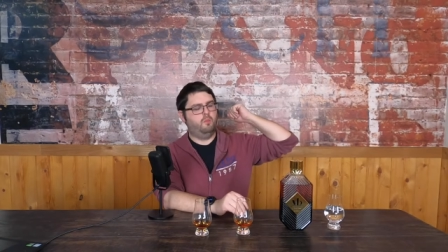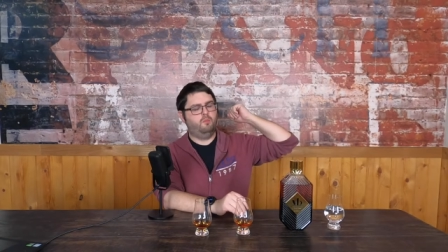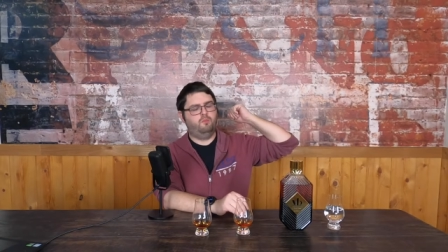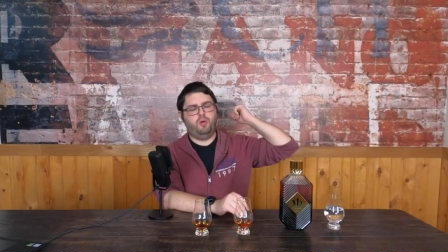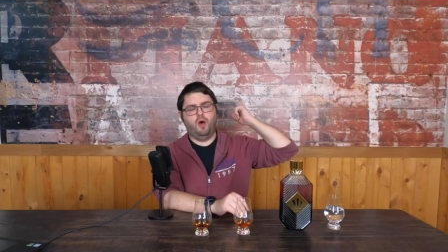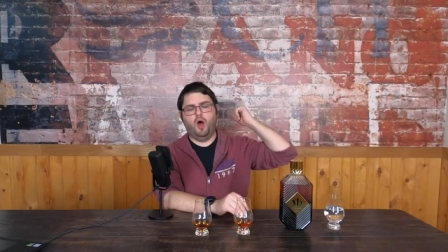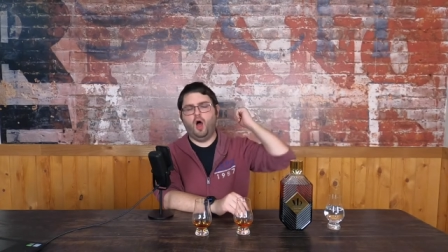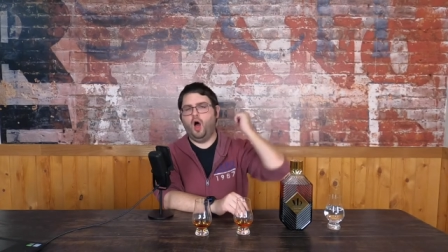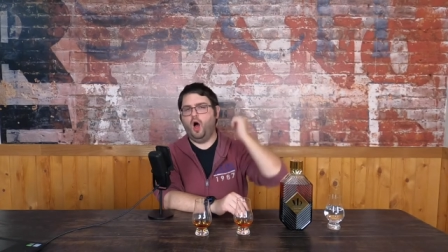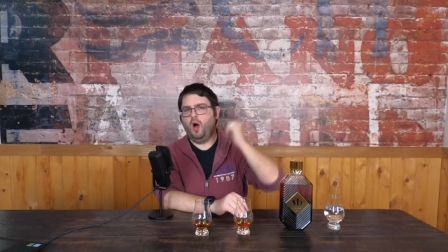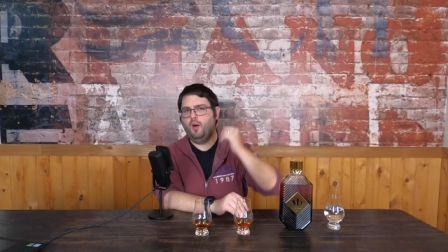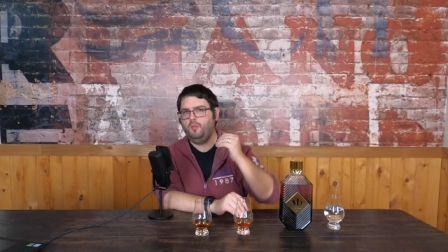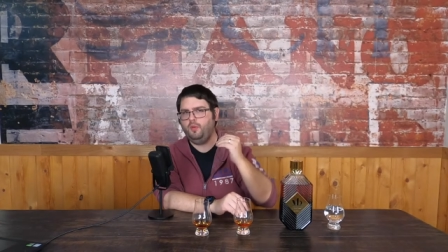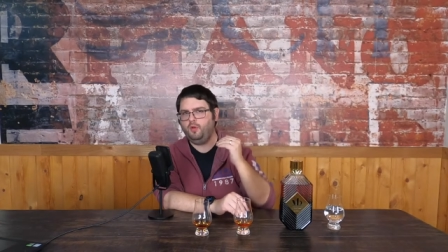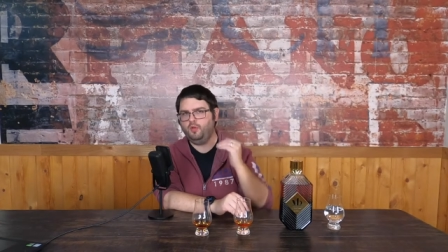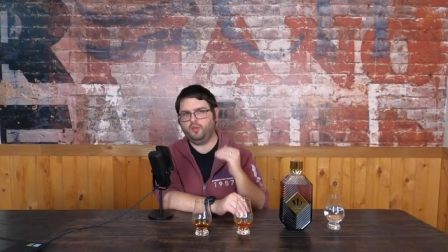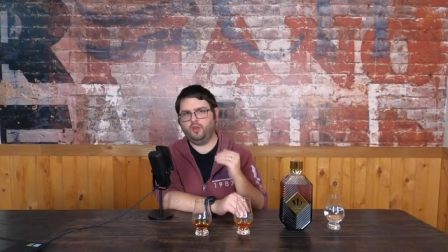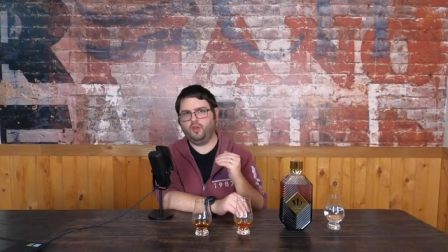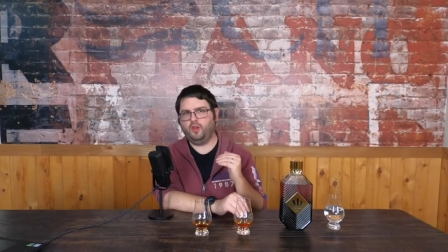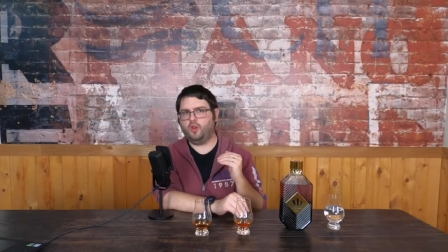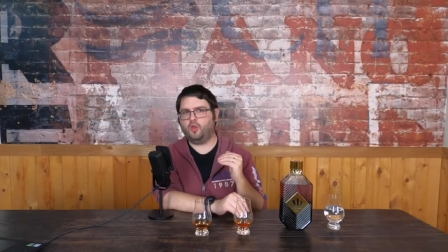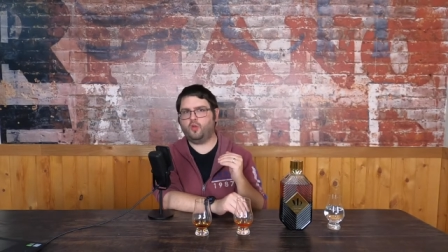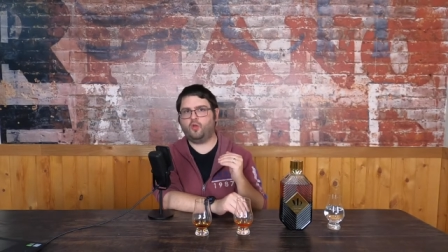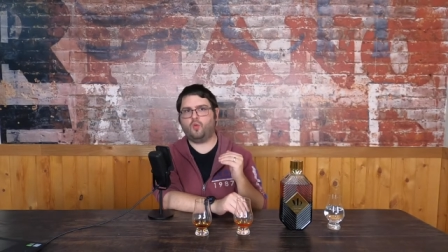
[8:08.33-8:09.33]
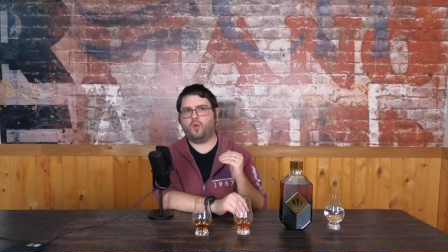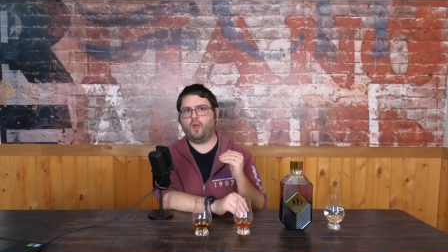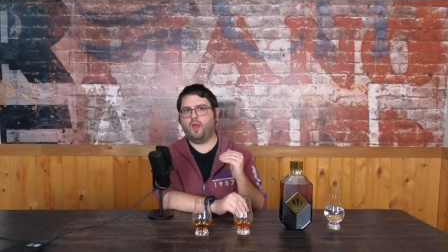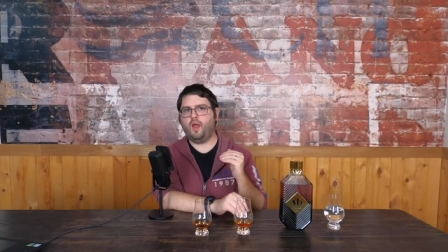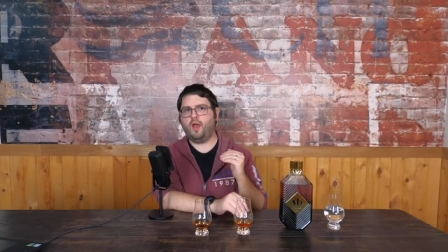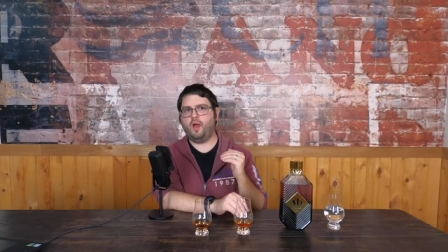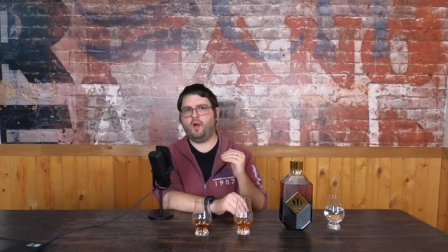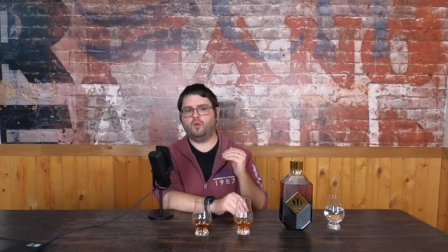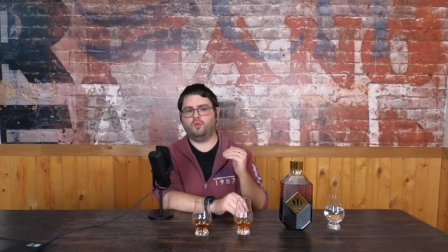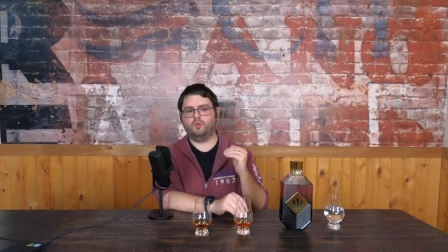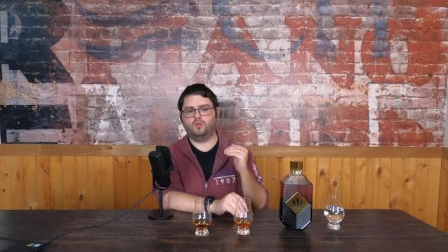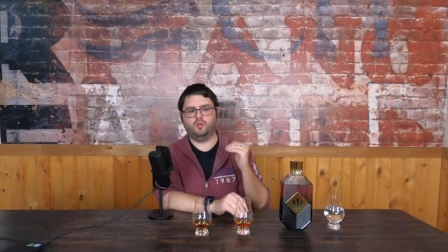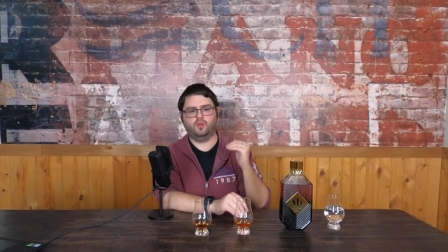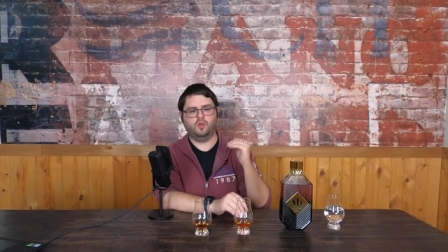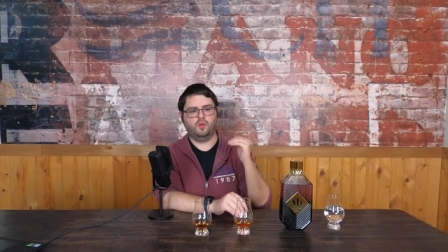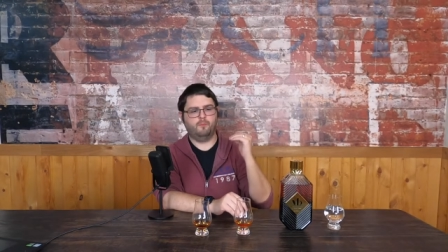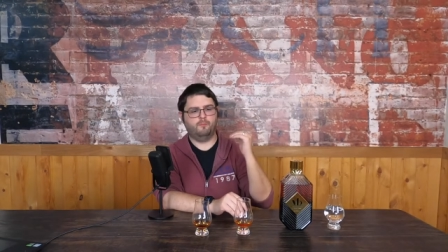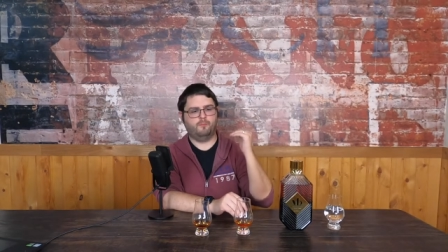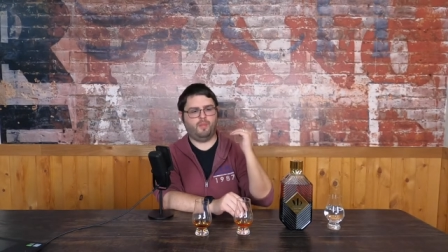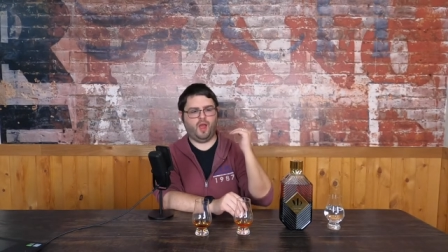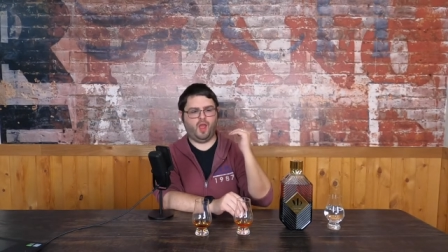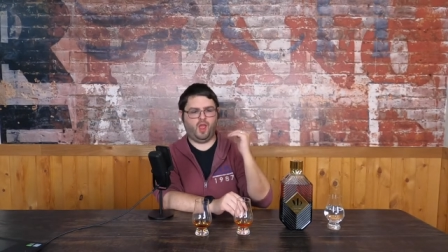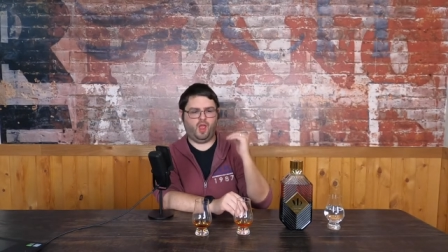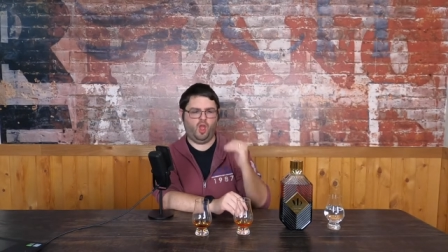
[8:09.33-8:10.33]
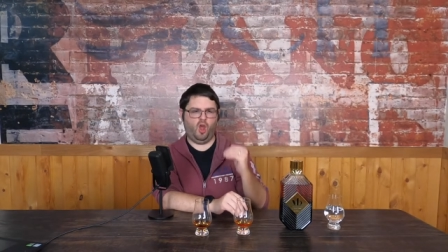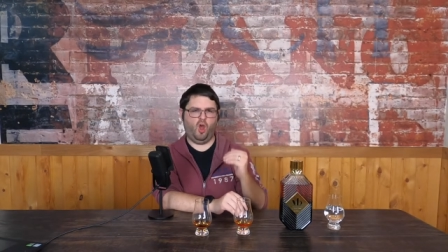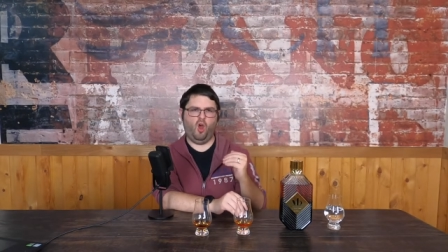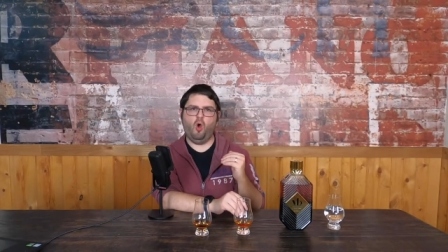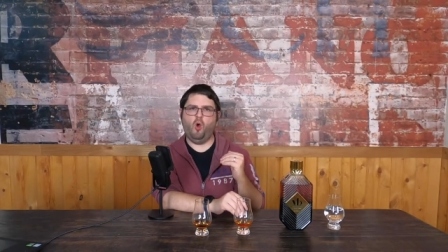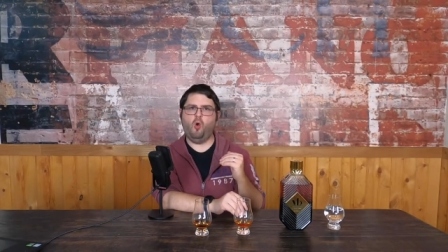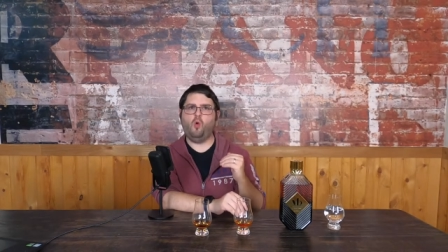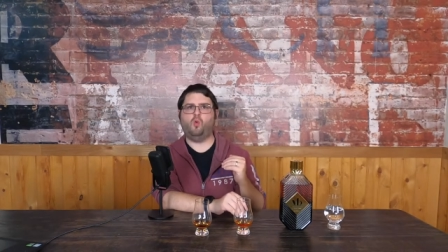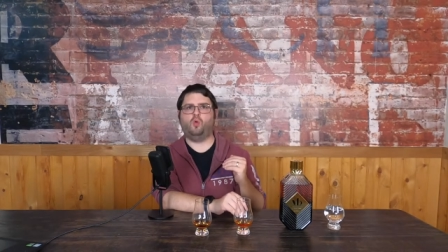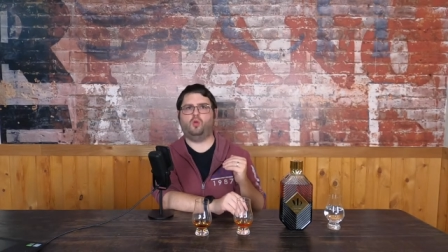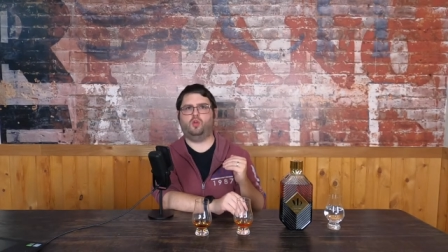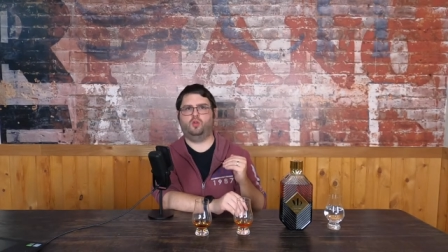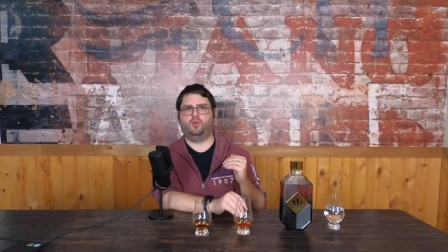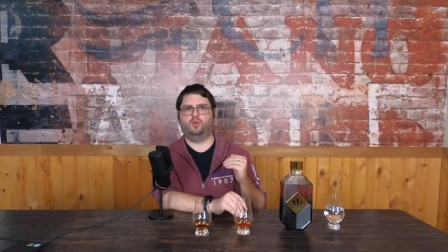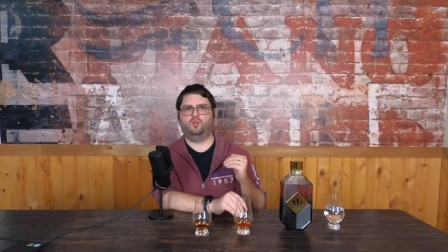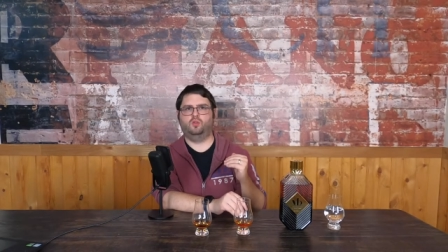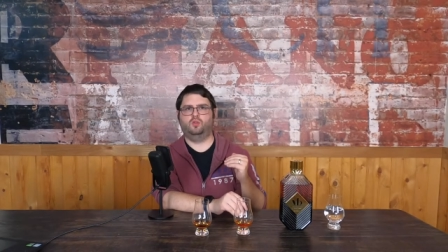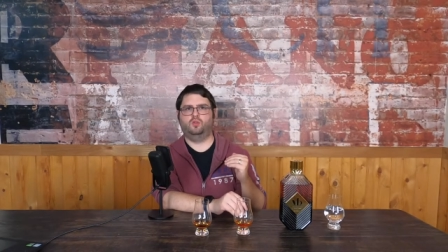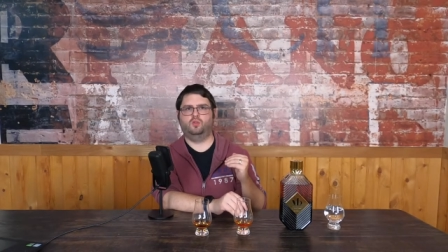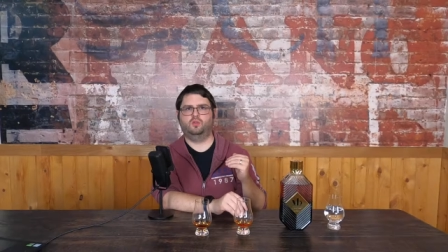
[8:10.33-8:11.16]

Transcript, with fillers: pummeled in the ground by oak,